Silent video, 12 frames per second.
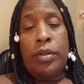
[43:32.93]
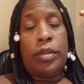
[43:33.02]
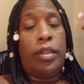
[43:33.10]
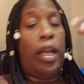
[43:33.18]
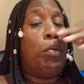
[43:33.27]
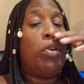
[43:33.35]

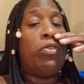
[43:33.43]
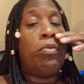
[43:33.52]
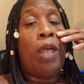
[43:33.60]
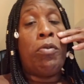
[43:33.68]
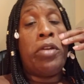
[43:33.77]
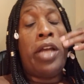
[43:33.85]
That wasn't
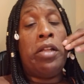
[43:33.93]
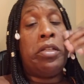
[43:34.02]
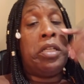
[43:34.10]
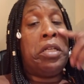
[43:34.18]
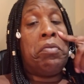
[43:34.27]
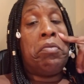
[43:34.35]
my
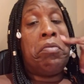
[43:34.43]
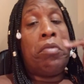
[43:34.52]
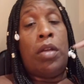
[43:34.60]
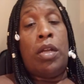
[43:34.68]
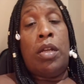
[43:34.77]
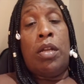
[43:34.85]
reality.
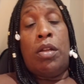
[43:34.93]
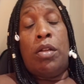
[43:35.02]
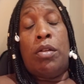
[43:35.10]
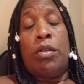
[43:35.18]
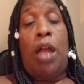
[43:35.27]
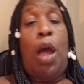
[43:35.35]

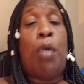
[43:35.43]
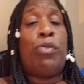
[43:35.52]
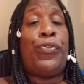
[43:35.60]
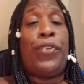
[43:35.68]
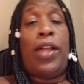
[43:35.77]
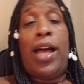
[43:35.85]
I
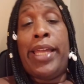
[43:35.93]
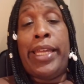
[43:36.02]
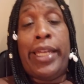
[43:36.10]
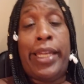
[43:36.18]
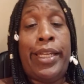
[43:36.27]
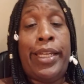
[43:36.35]
was
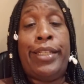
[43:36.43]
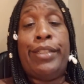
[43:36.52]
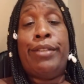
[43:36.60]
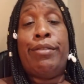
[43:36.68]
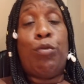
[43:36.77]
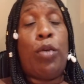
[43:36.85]

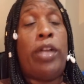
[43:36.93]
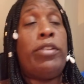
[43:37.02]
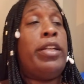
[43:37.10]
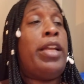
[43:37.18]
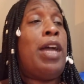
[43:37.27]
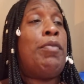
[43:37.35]
flying,
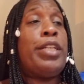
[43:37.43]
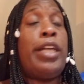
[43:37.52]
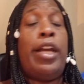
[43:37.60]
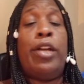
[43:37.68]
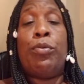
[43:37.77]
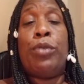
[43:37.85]
didn't have a
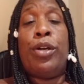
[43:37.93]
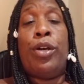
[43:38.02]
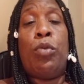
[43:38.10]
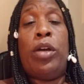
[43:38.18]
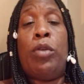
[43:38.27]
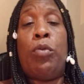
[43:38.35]
care in the world,
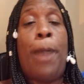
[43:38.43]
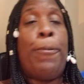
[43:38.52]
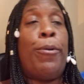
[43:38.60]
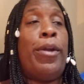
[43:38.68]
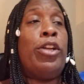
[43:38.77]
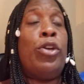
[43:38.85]
wasn't
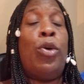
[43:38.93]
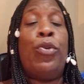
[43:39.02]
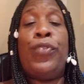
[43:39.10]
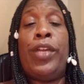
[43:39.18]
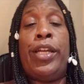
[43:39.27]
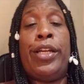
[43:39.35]
operating no
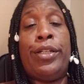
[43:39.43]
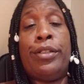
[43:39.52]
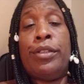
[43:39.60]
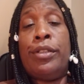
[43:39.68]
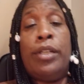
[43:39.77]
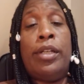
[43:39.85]
fear,